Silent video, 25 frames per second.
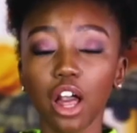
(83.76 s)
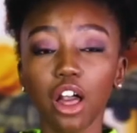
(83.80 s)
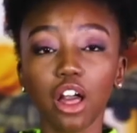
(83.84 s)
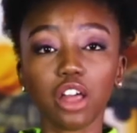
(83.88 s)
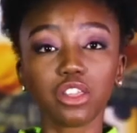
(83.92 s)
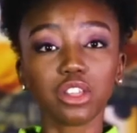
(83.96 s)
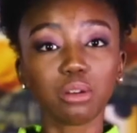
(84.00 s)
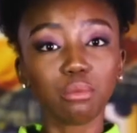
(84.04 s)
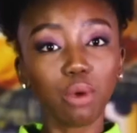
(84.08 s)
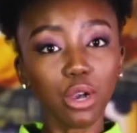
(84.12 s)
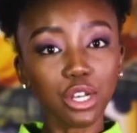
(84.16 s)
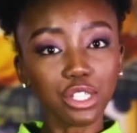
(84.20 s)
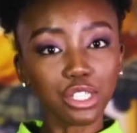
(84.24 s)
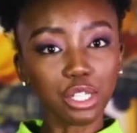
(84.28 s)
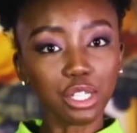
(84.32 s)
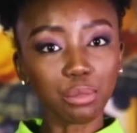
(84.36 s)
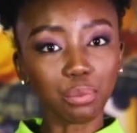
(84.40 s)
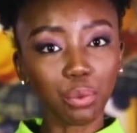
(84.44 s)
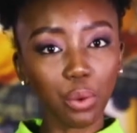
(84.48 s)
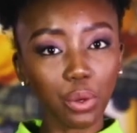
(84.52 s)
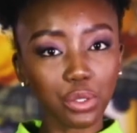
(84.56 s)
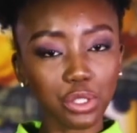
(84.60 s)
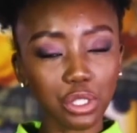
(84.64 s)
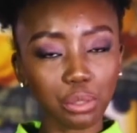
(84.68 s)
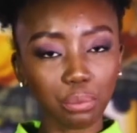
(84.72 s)
The most
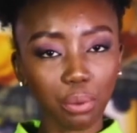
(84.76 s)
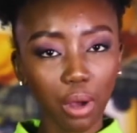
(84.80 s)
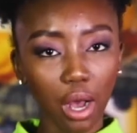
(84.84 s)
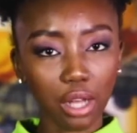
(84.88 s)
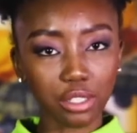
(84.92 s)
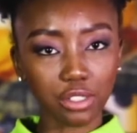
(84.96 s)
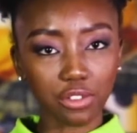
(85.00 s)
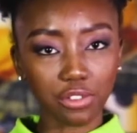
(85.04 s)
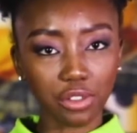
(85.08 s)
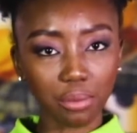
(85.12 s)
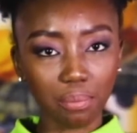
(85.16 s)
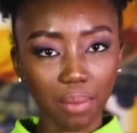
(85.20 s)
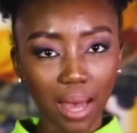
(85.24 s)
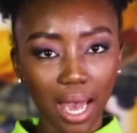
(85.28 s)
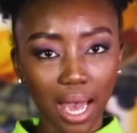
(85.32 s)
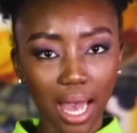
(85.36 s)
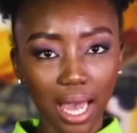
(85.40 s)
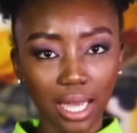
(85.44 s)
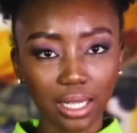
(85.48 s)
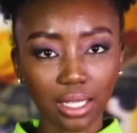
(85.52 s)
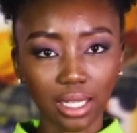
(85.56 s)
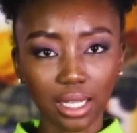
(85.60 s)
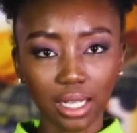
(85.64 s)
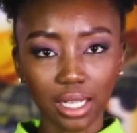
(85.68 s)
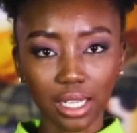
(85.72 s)
important part of the
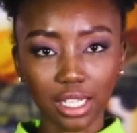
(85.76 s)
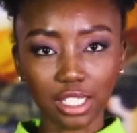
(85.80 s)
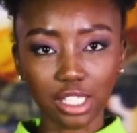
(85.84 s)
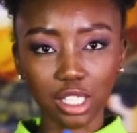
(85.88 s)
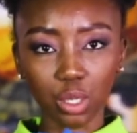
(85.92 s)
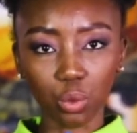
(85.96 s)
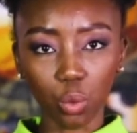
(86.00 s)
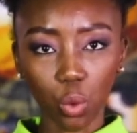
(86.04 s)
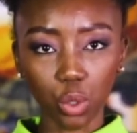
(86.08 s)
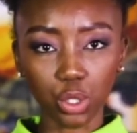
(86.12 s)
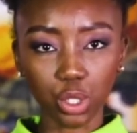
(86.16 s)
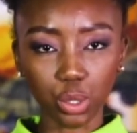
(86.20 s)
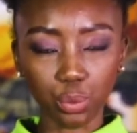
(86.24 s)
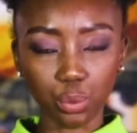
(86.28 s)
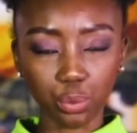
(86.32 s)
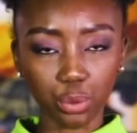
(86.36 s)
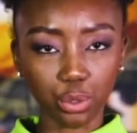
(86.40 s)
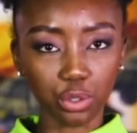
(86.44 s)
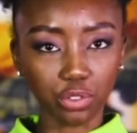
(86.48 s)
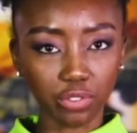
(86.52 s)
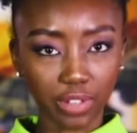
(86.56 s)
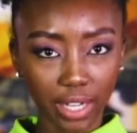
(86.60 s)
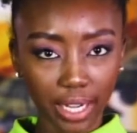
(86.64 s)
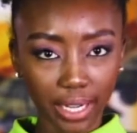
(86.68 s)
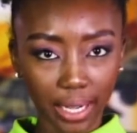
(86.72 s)
pad is the
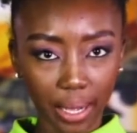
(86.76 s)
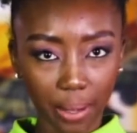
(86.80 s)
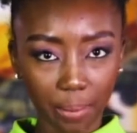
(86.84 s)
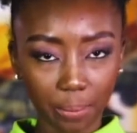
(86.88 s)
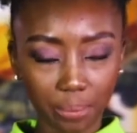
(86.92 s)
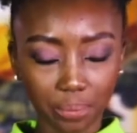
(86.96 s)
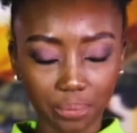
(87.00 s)
waterproof layer.